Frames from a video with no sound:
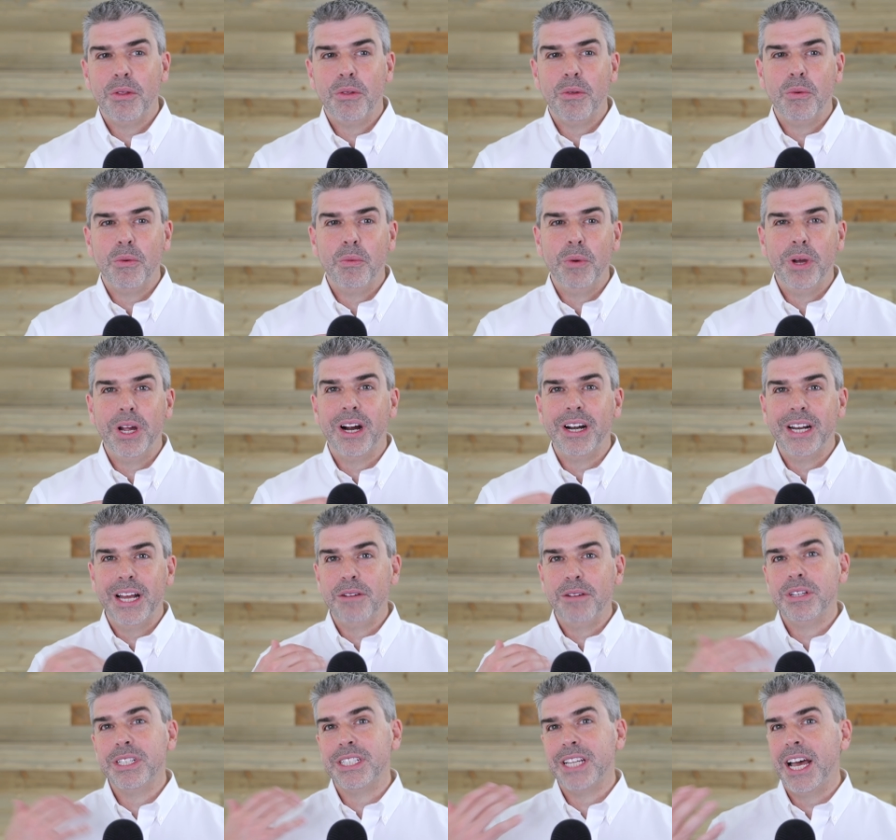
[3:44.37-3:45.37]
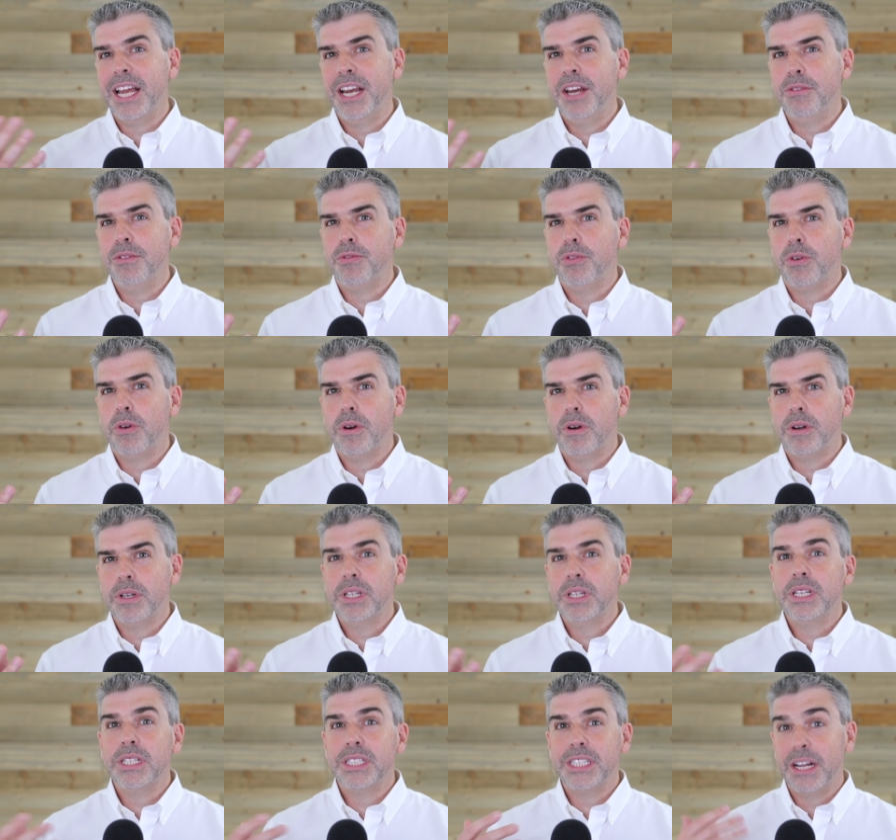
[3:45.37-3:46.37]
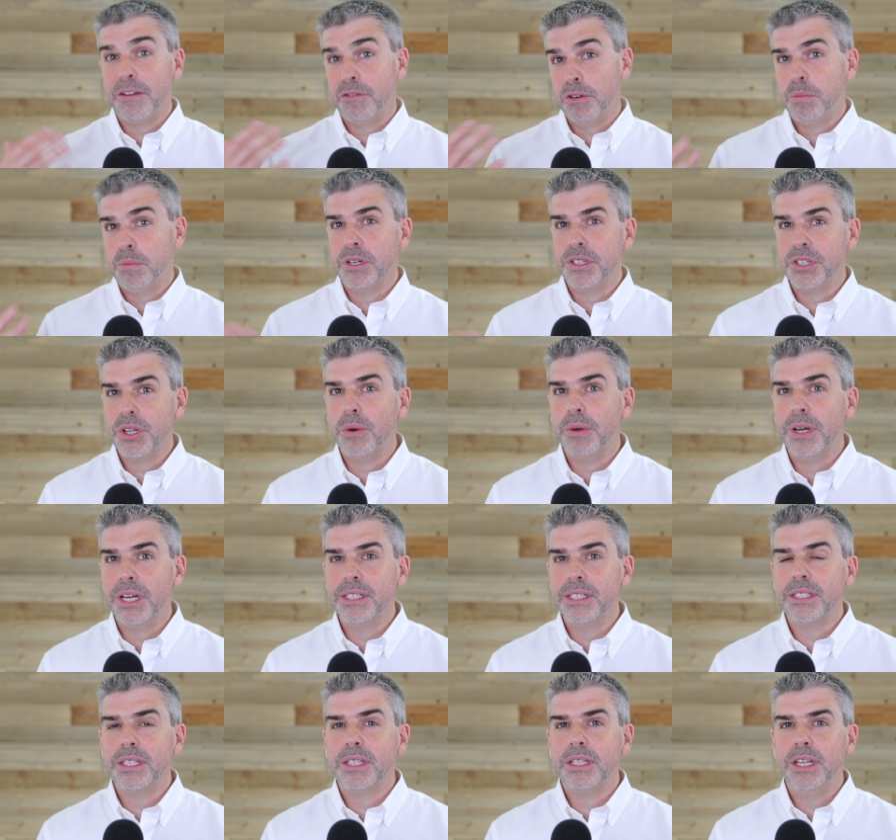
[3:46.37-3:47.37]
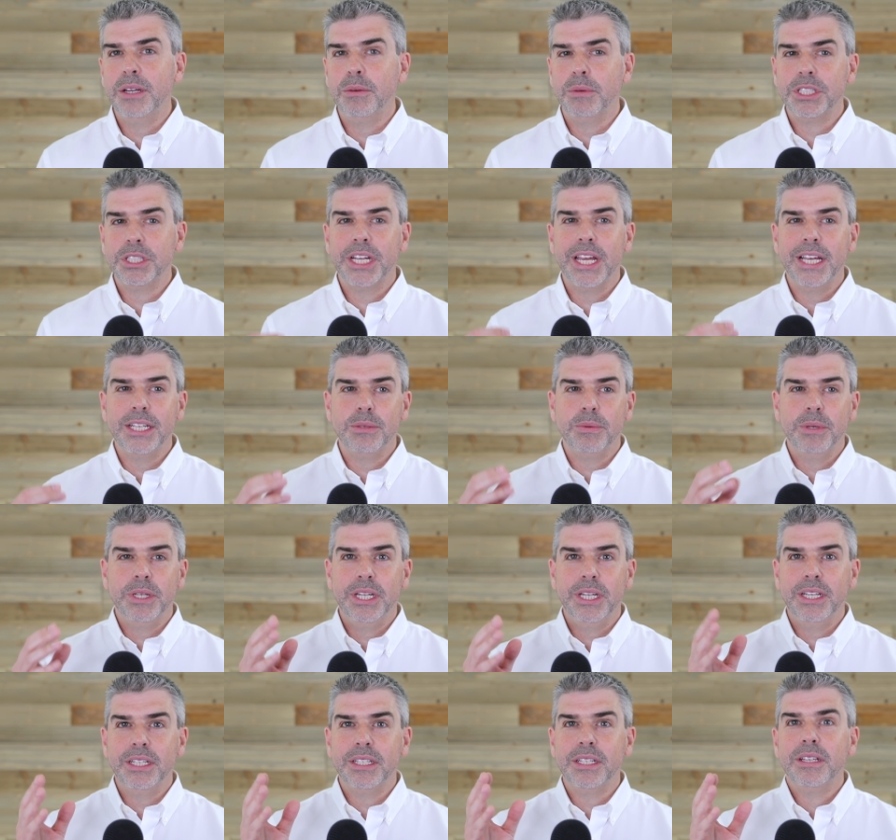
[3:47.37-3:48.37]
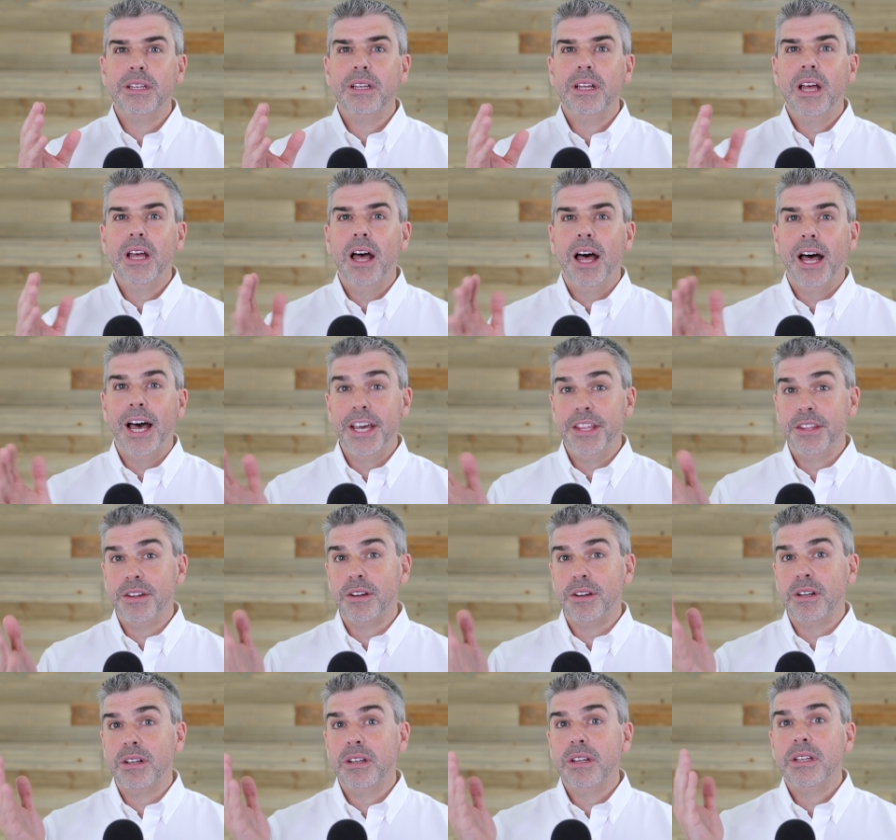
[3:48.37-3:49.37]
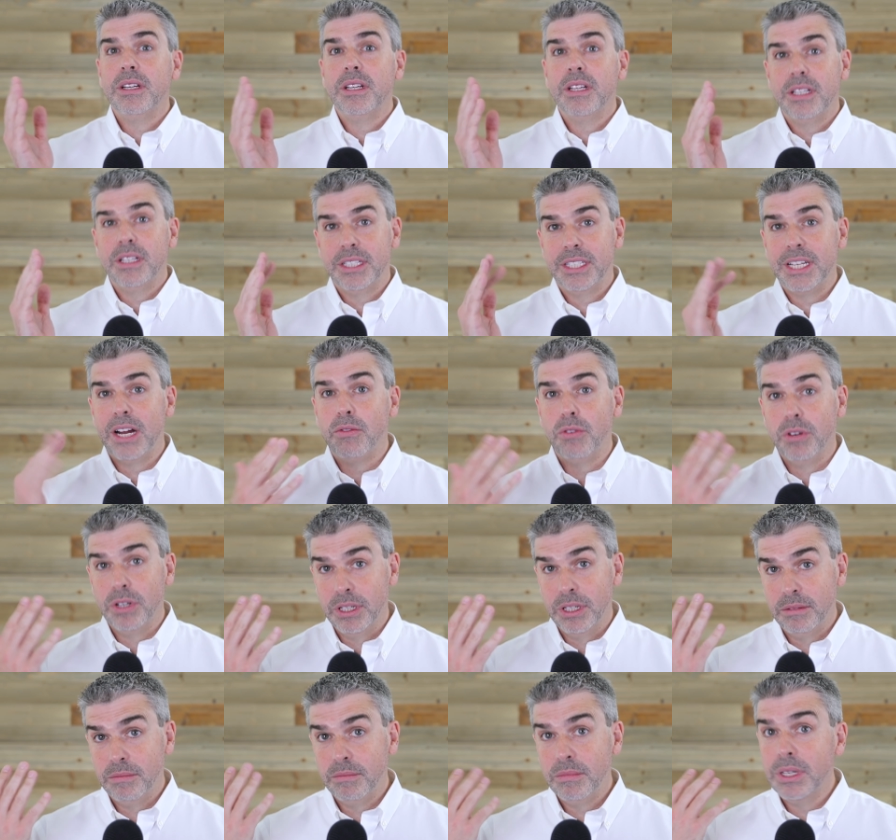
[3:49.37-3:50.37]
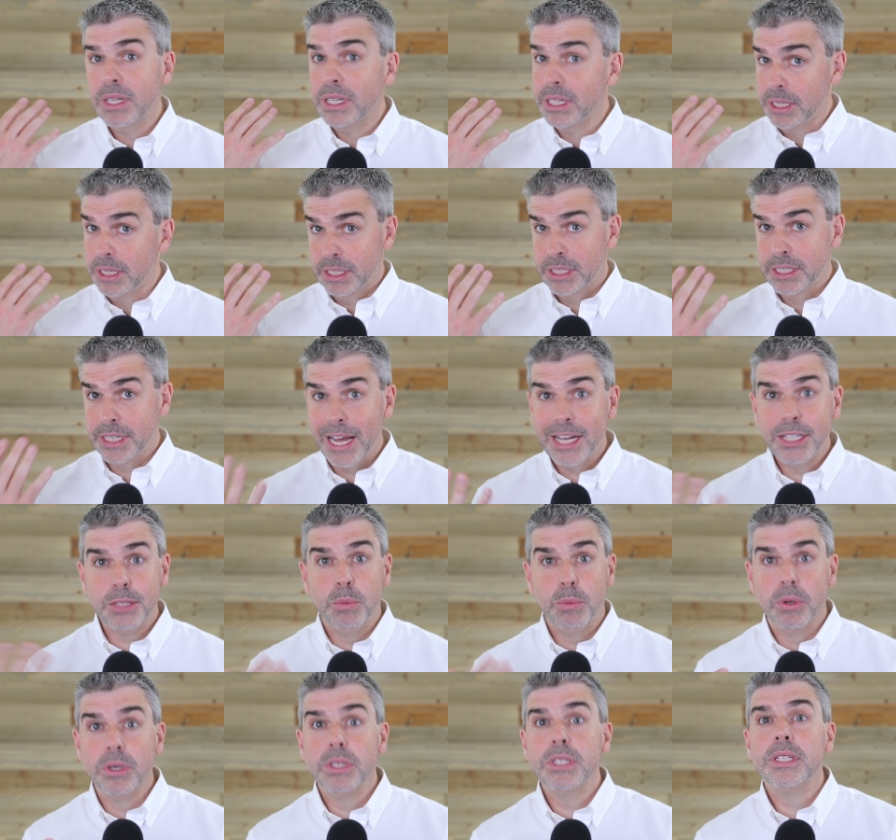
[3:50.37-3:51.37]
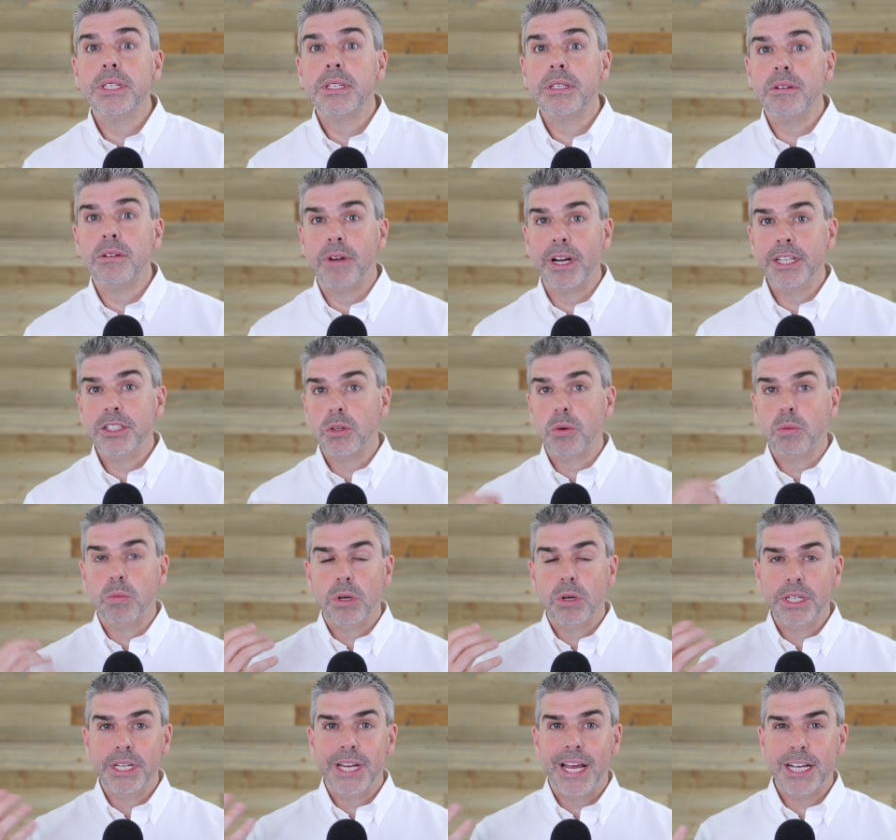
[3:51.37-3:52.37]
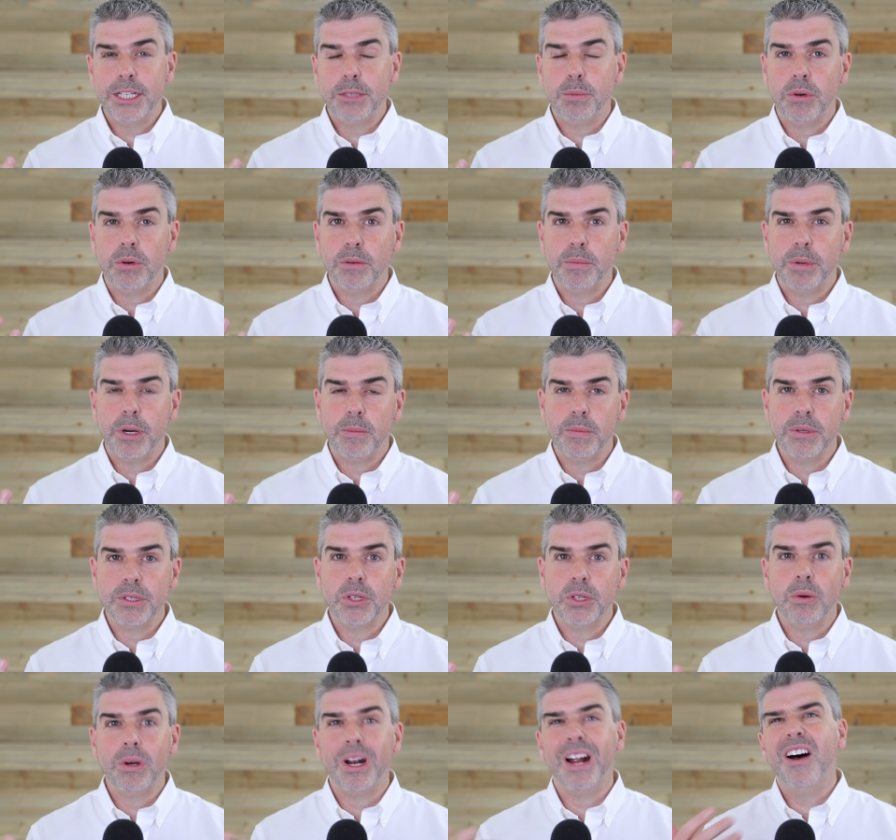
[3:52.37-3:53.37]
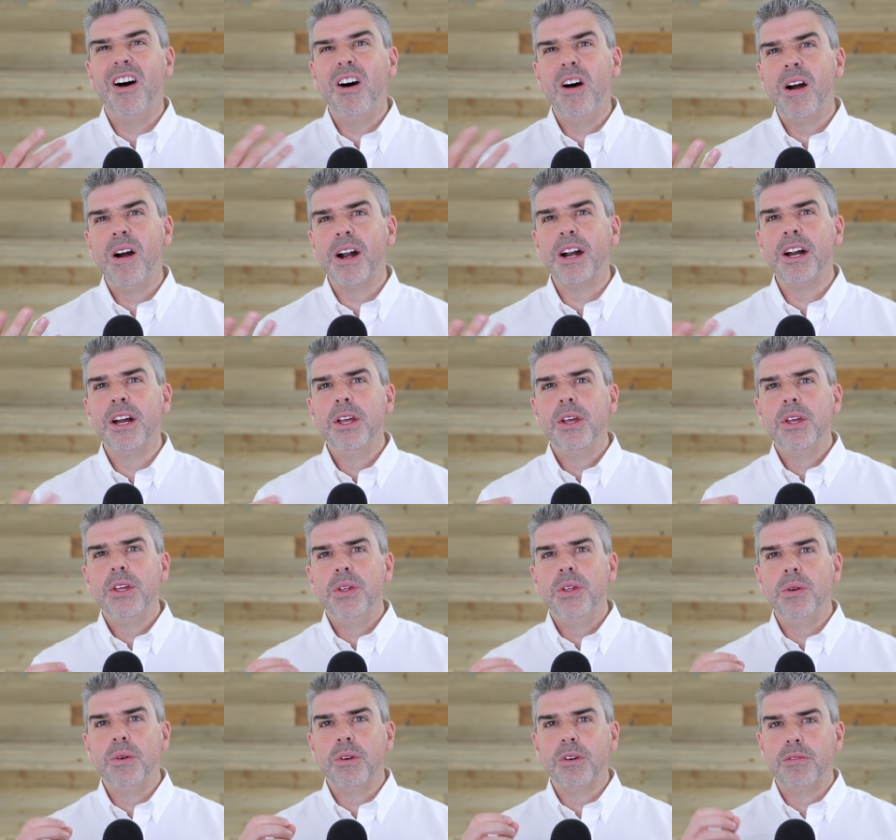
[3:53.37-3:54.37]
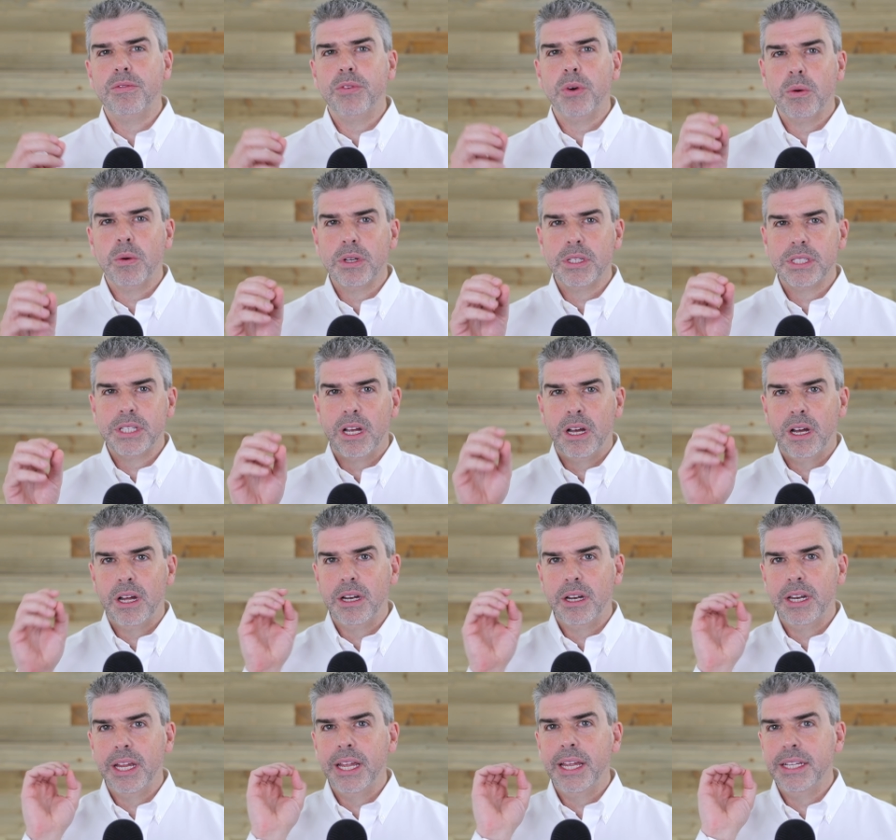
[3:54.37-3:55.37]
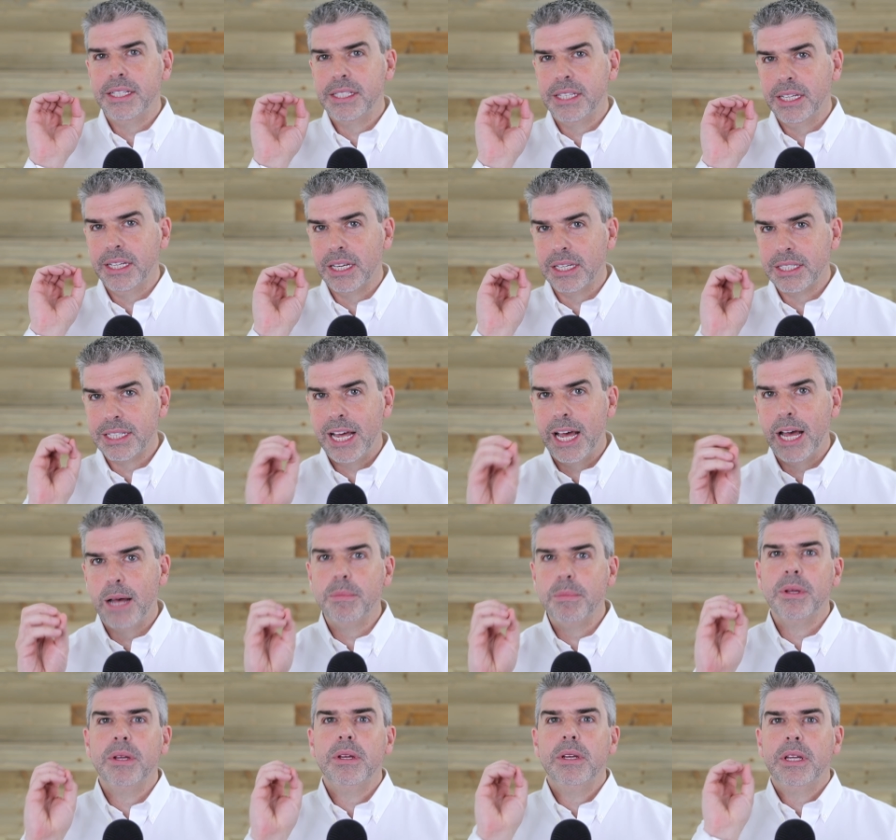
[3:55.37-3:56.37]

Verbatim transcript: we are now designing for several personas, in which case we need either several dashboards, right? So one dashboard per persona, or you could focus on a single tab.